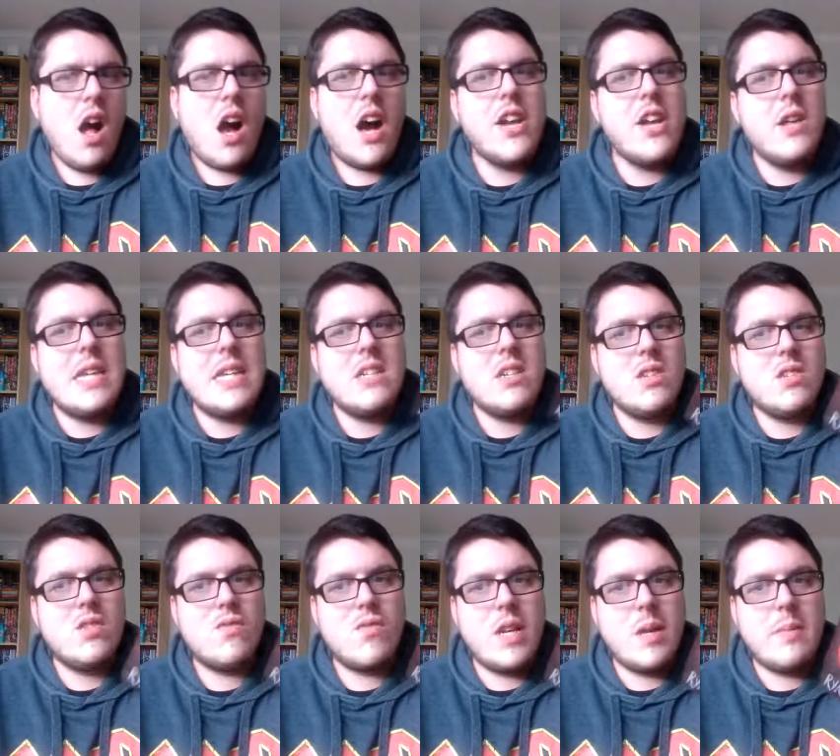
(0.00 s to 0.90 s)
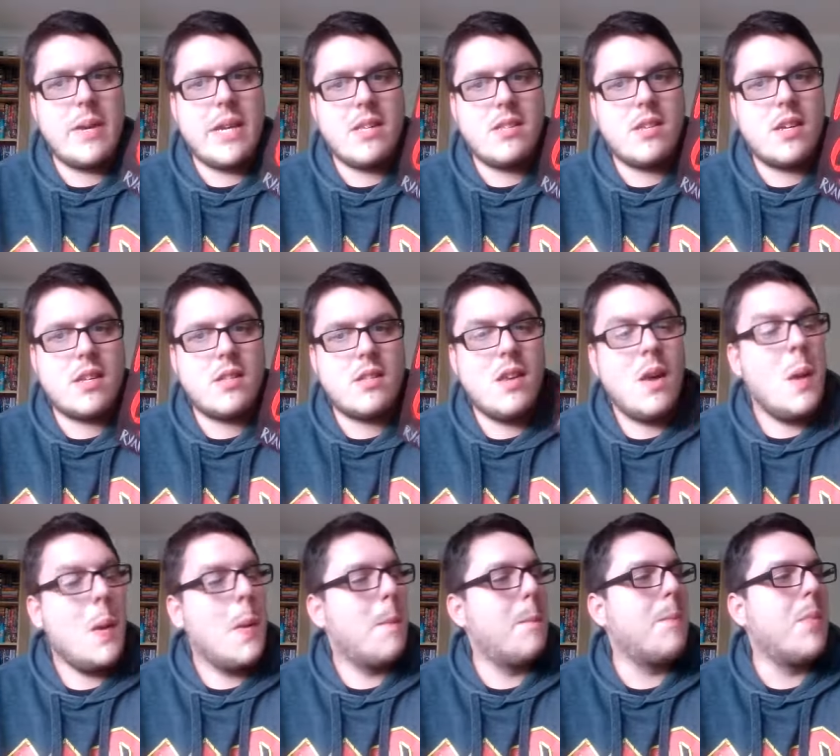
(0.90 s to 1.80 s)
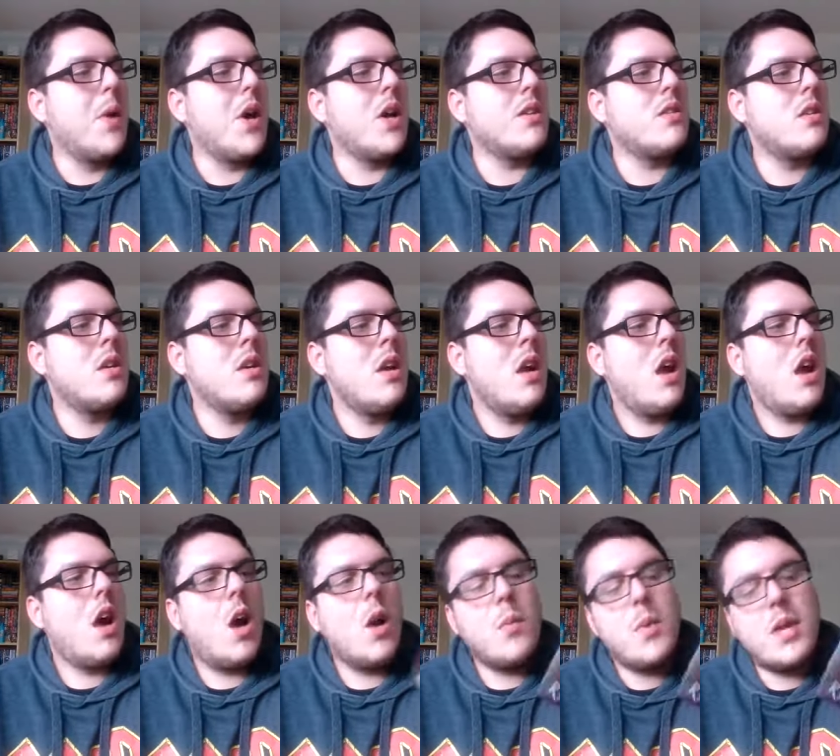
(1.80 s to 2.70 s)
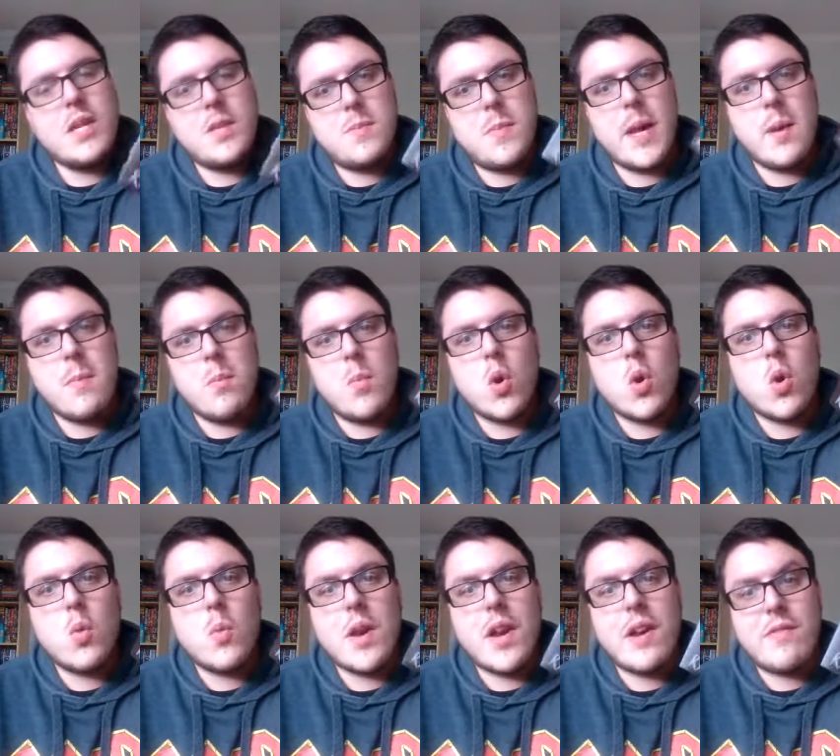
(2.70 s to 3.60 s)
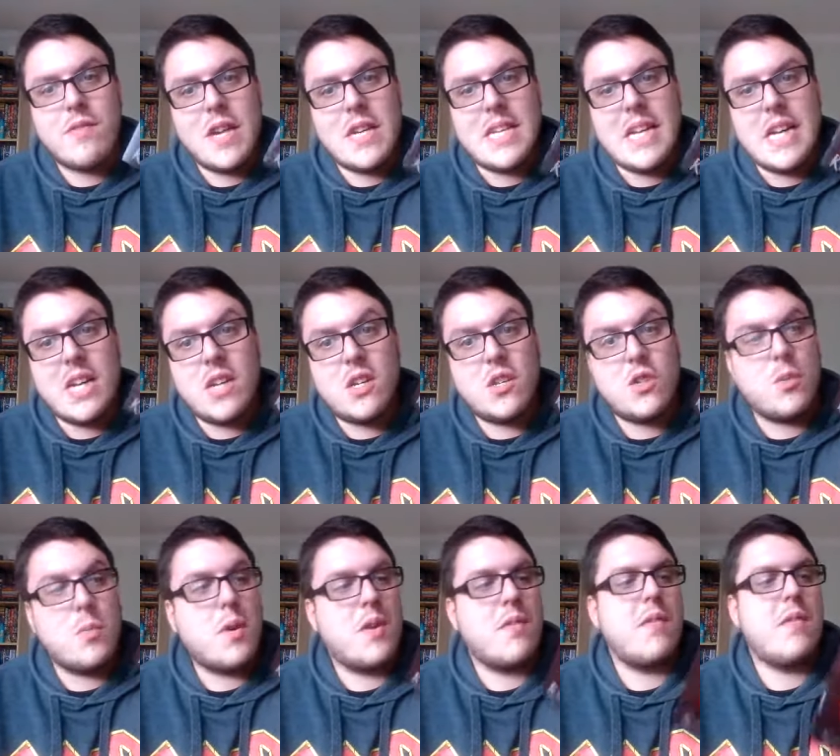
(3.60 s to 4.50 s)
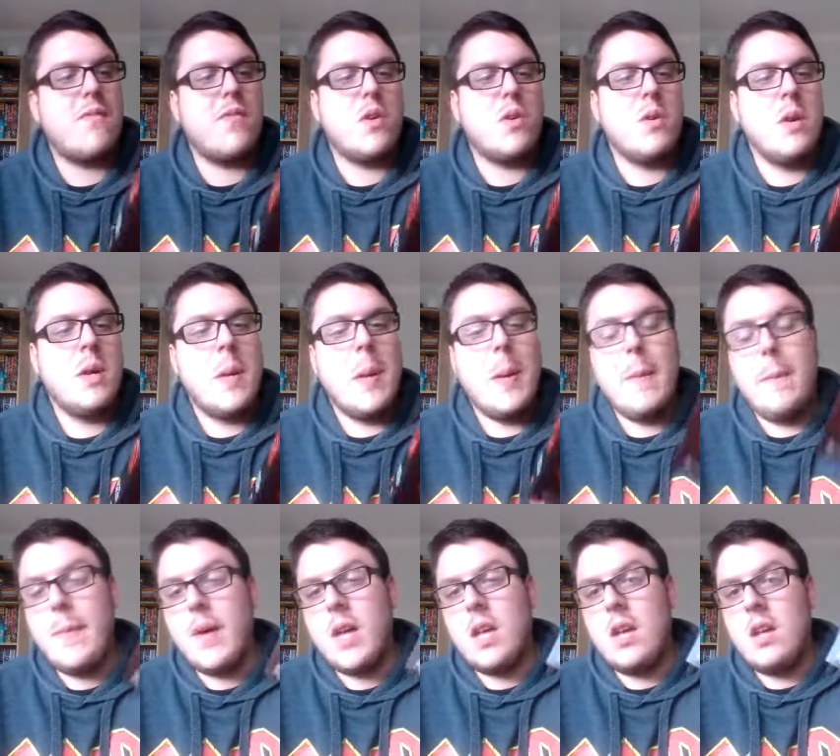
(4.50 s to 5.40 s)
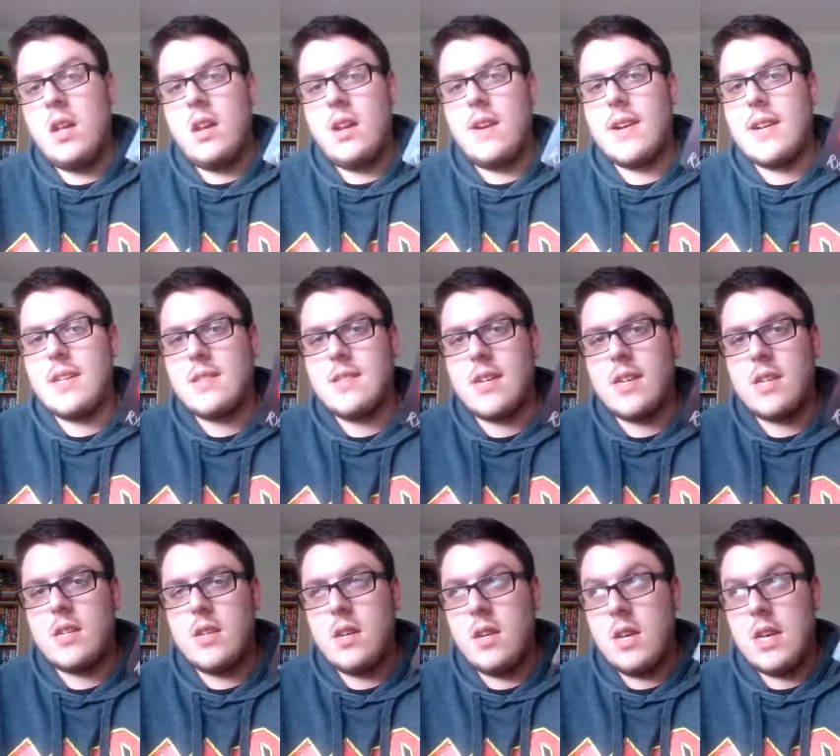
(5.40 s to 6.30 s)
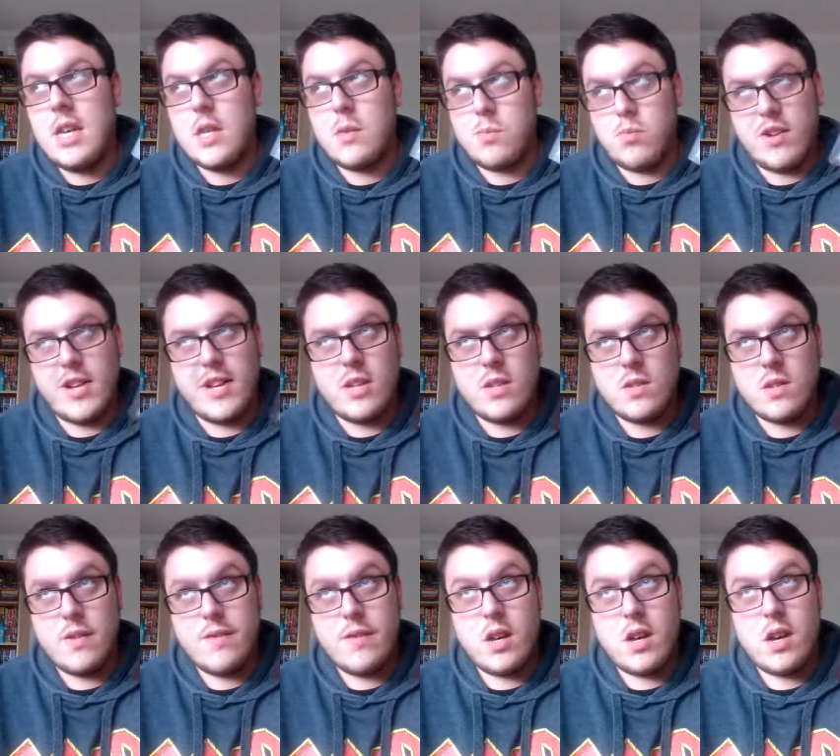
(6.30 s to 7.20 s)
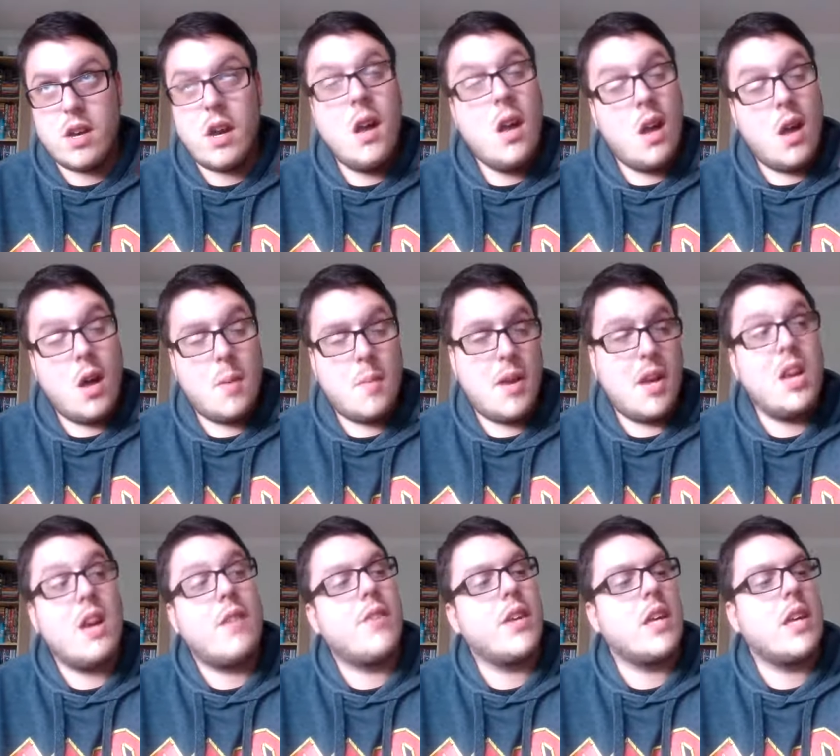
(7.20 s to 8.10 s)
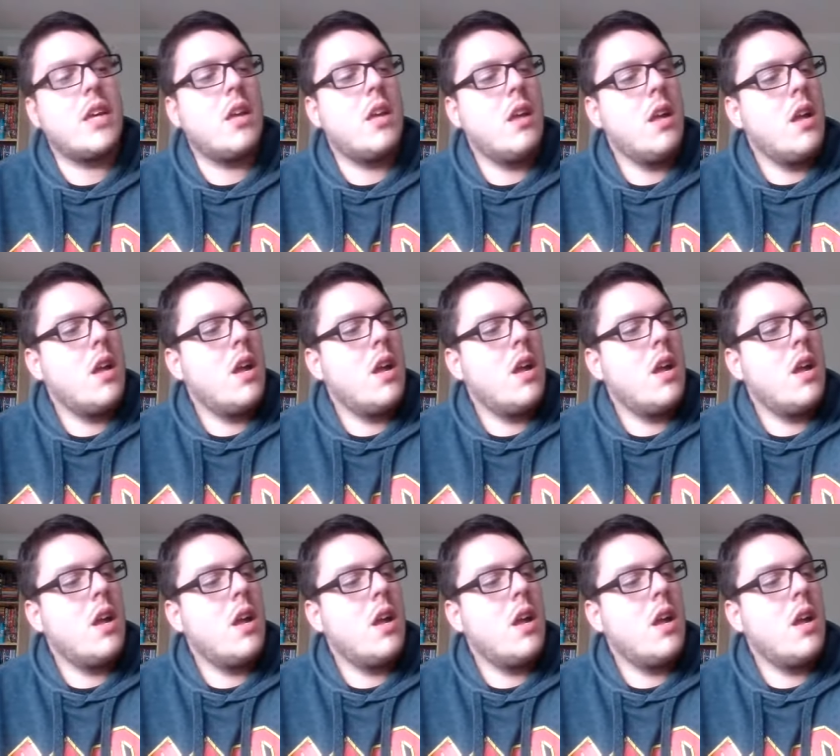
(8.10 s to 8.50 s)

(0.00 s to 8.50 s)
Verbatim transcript: I know that doesn't really make sense, but I will explain more when I've read it and I do my review. But like I said, it's brilliant so far. I'm loving it.